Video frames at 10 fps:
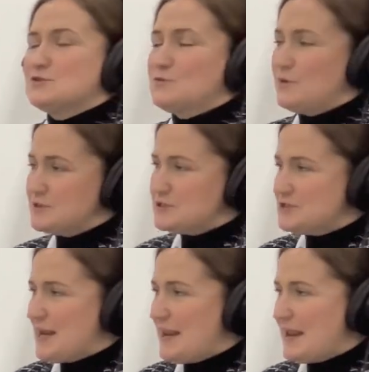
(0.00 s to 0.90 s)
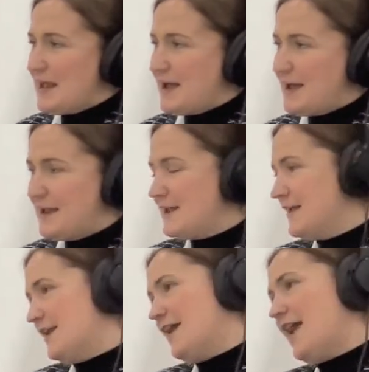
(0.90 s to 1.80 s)
towards Gen AI
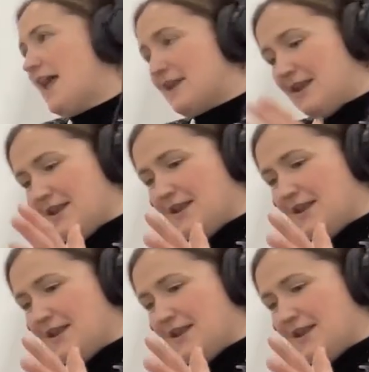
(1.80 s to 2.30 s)
and